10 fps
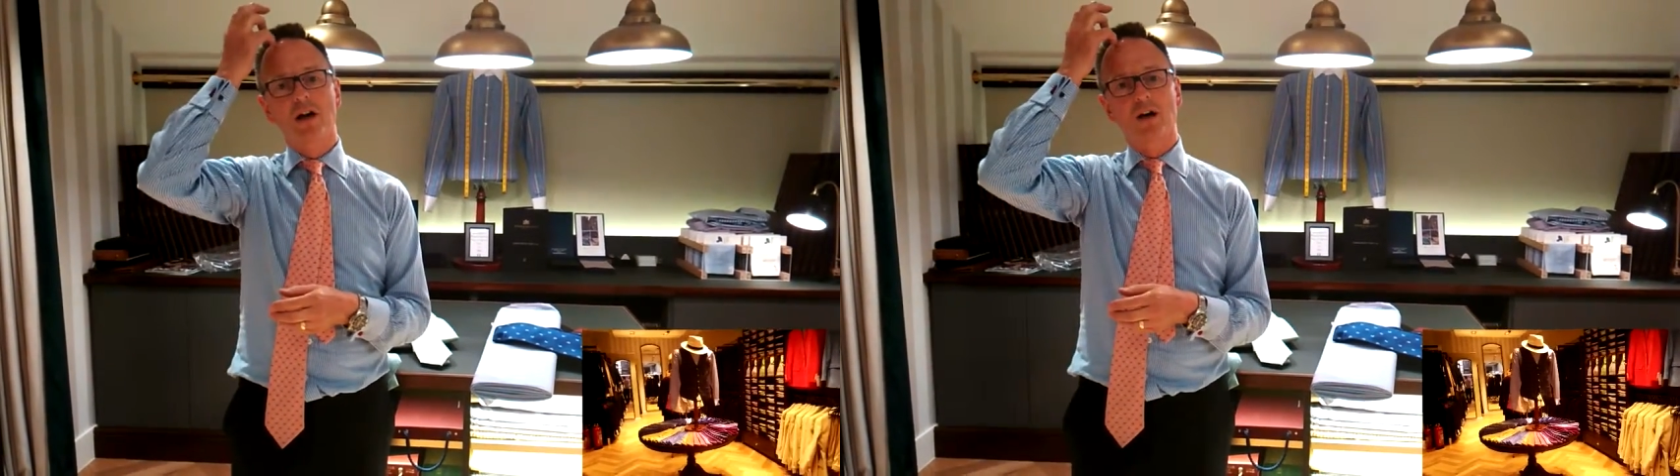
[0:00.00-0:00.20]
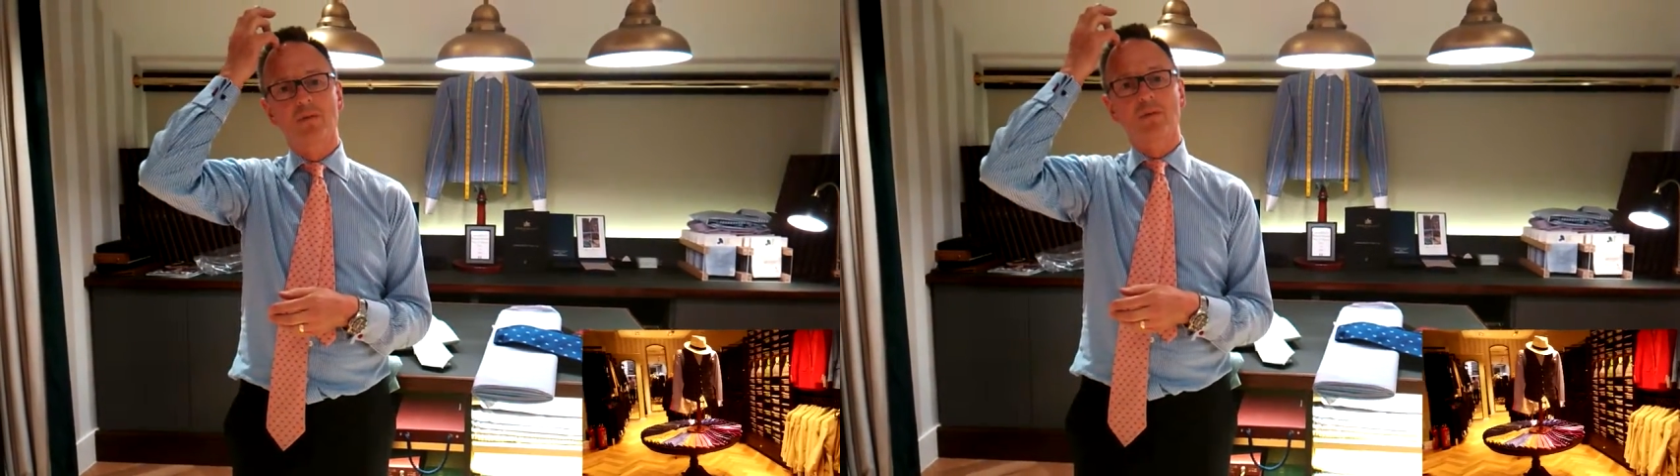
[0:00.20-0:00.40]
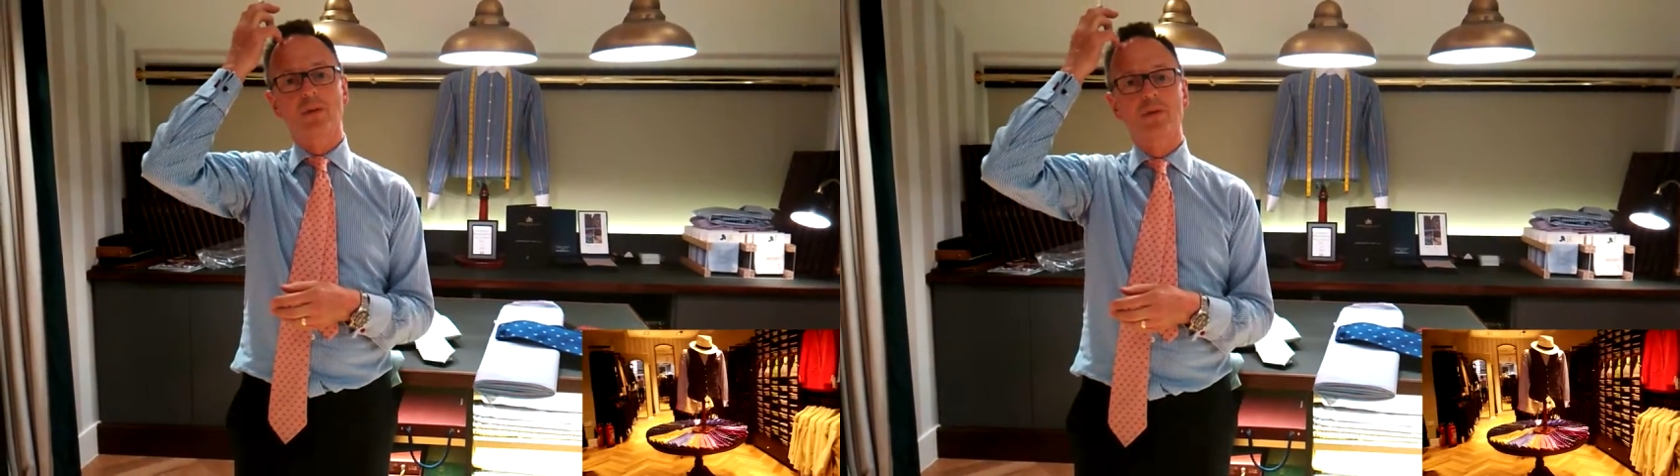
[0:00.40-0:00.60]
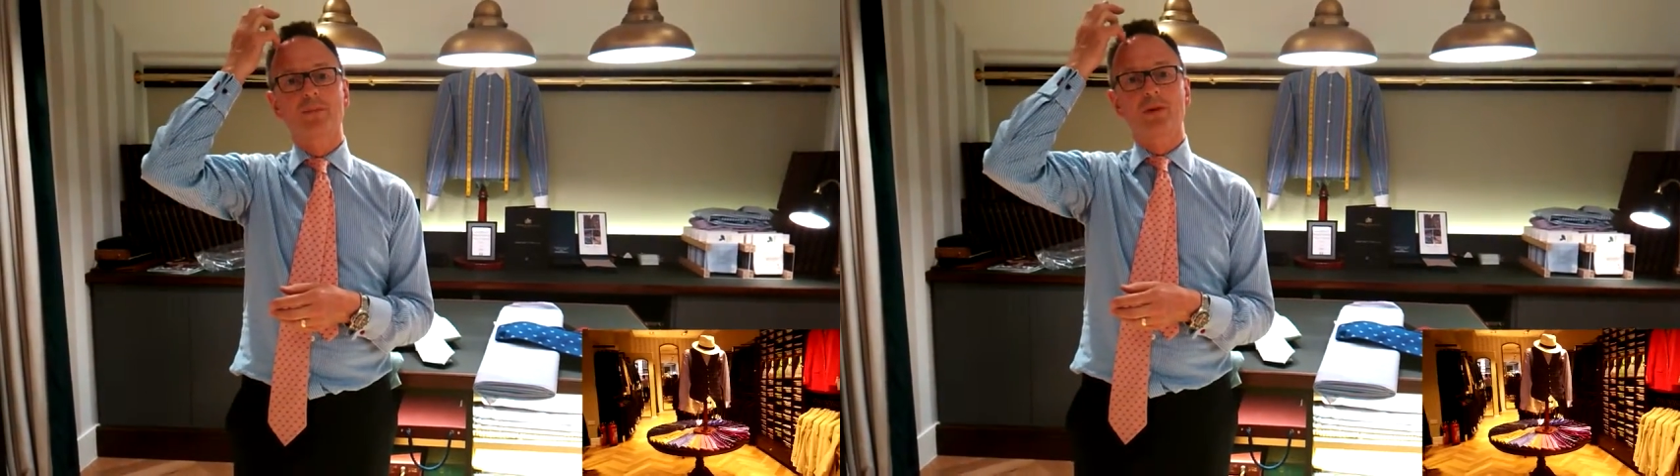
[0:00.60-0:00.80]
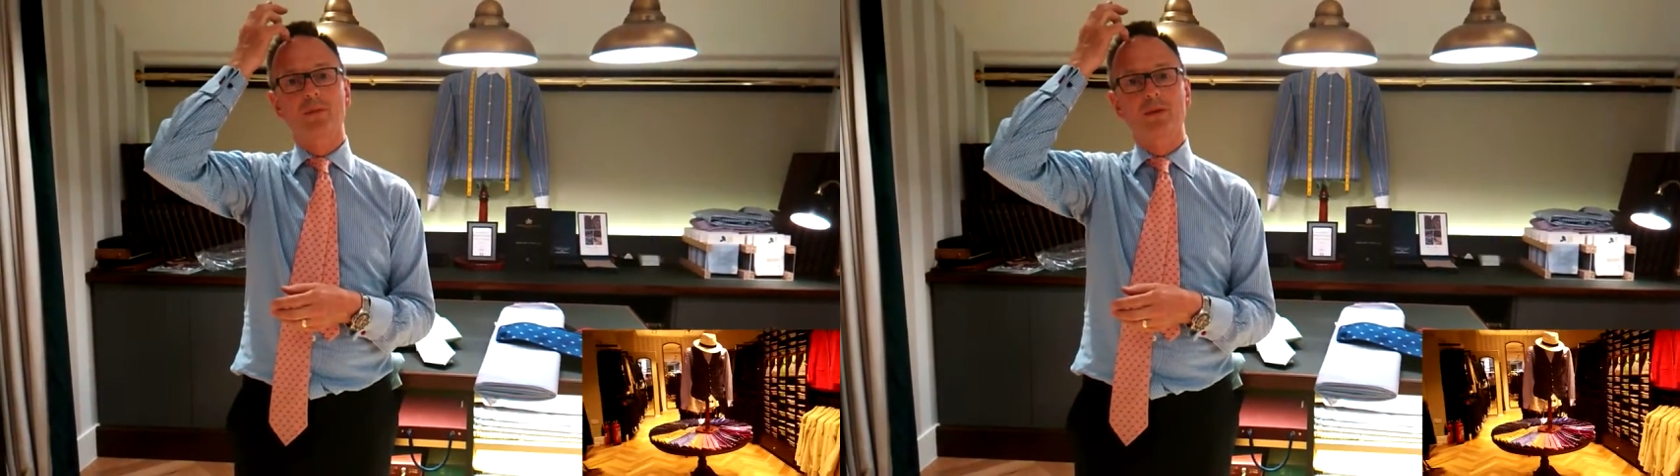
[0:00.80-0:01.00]
I would probably
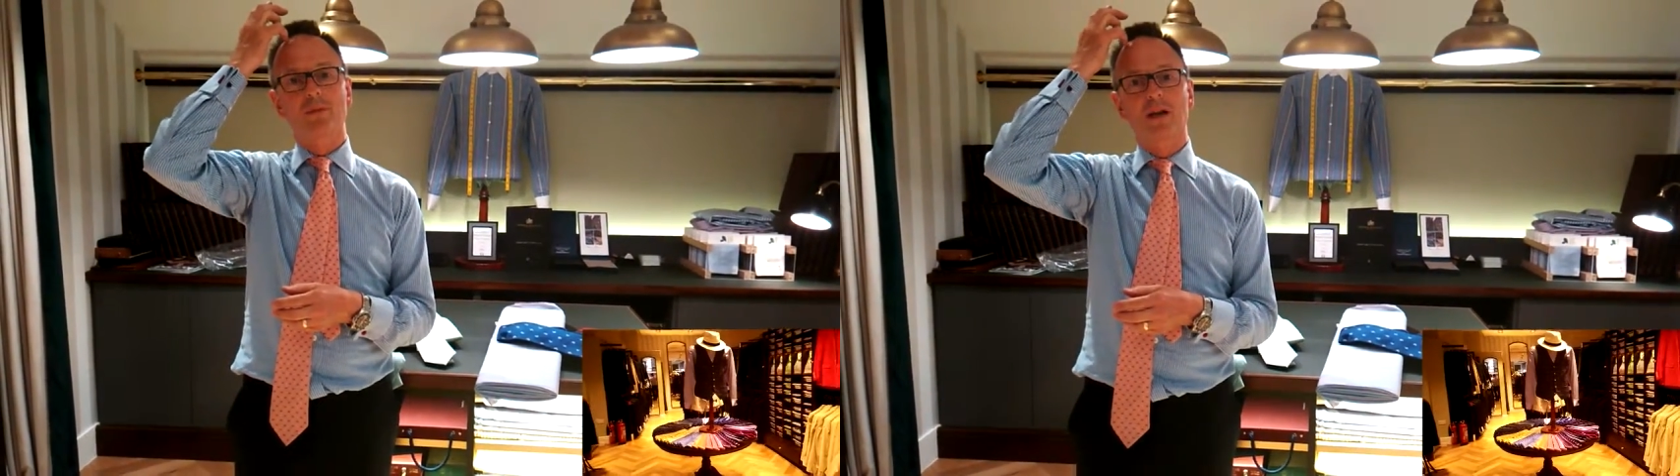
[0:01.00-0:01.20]
put it with a